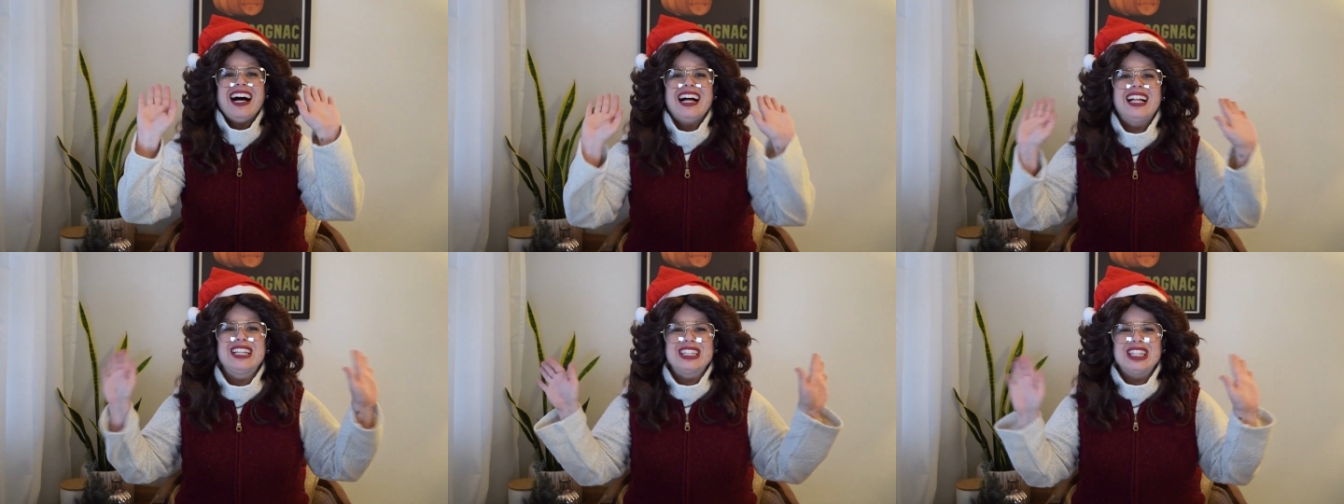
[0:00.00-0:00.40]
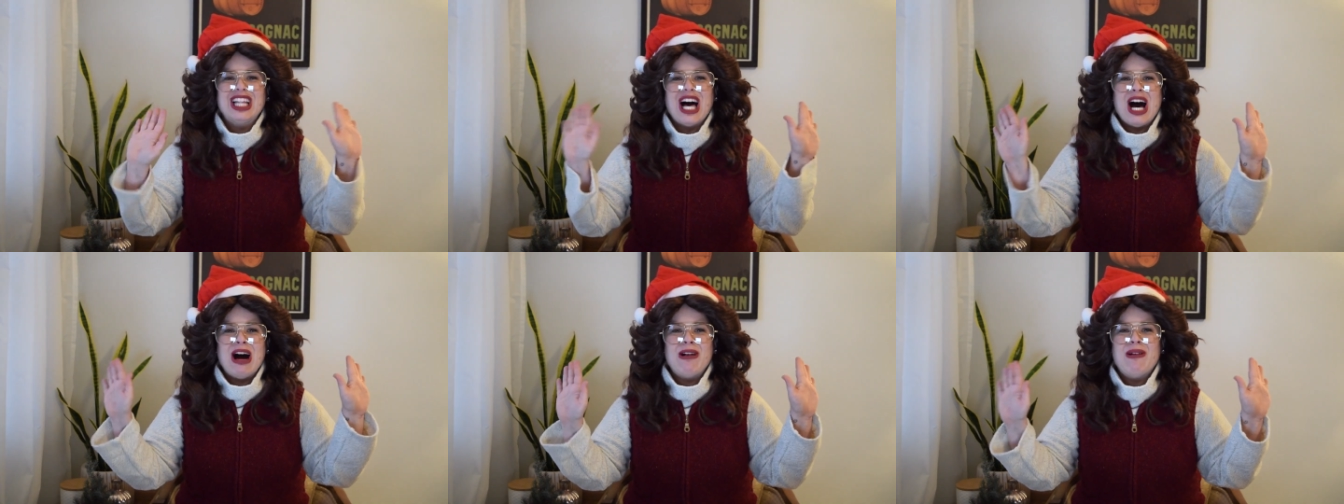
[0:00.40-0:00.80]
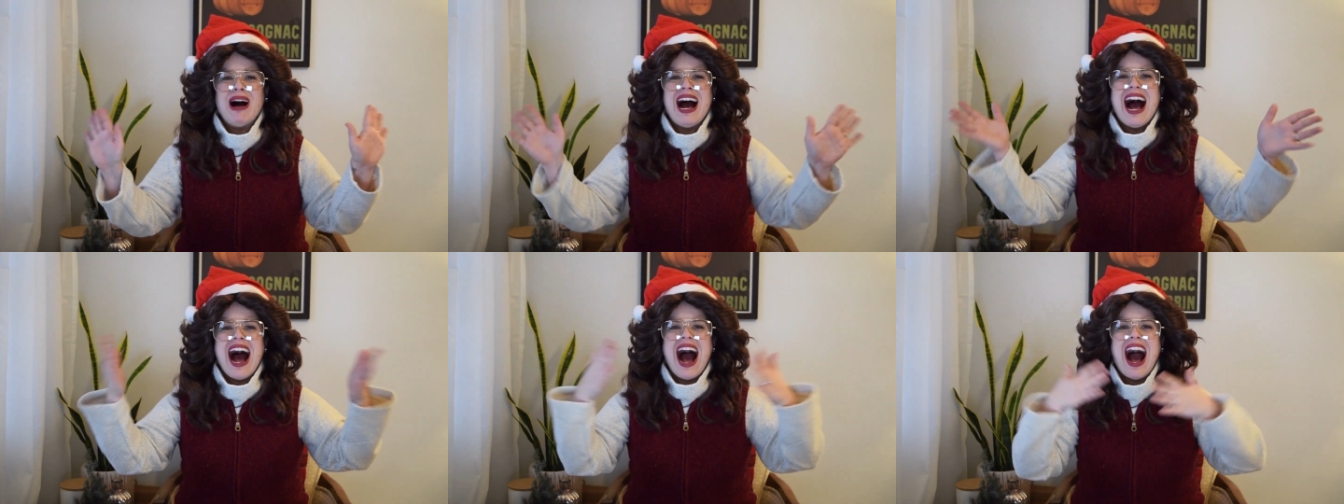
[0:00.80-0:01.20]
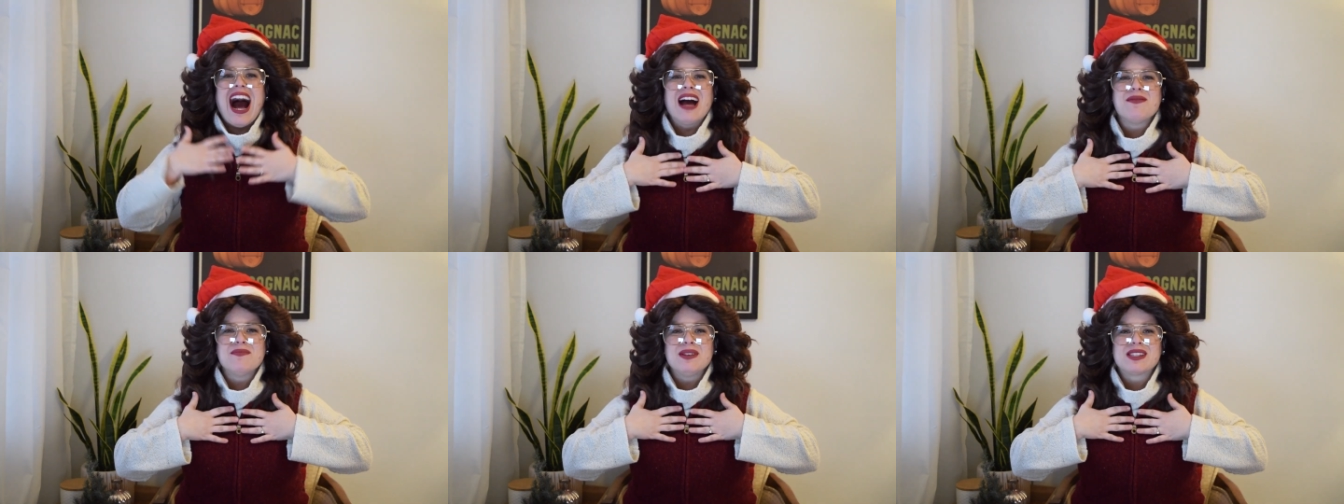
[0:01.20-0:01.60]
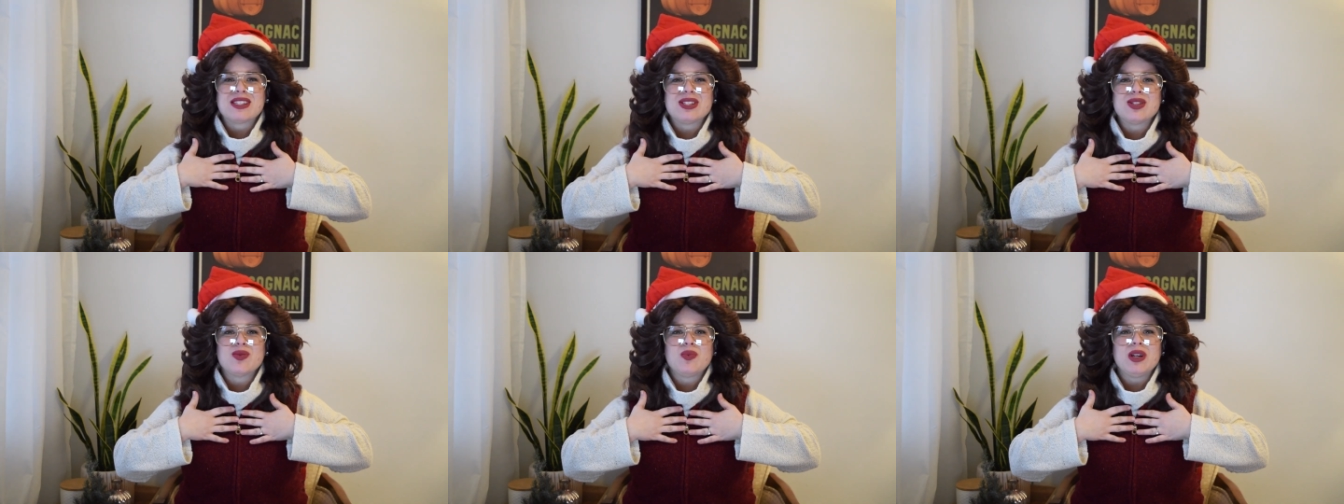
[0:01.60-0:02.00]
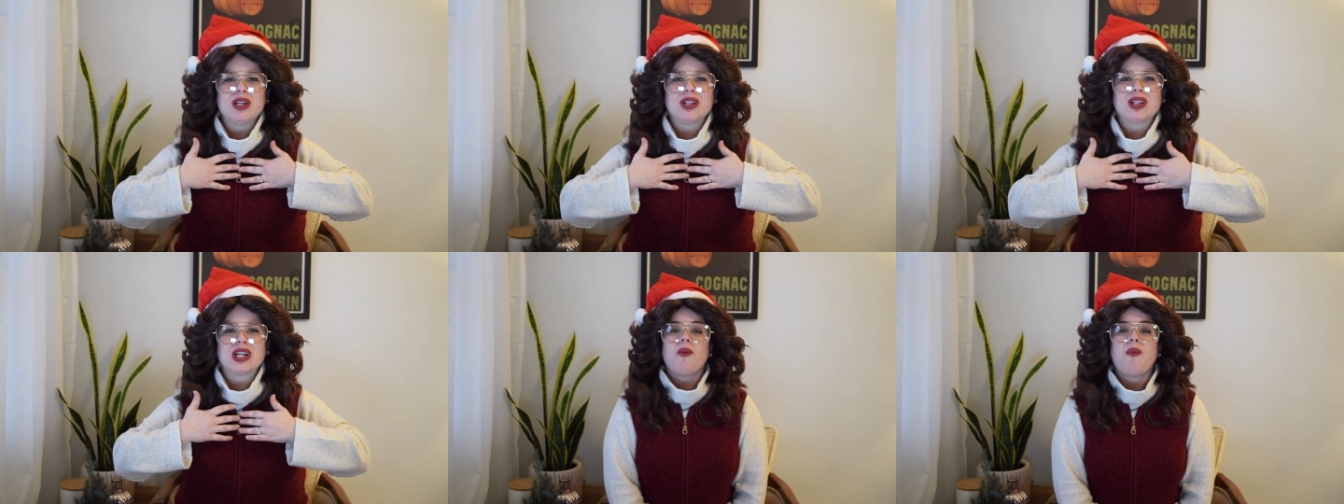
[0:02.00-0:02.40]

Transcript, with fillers: Hello, I'm Mrs. Wheeler.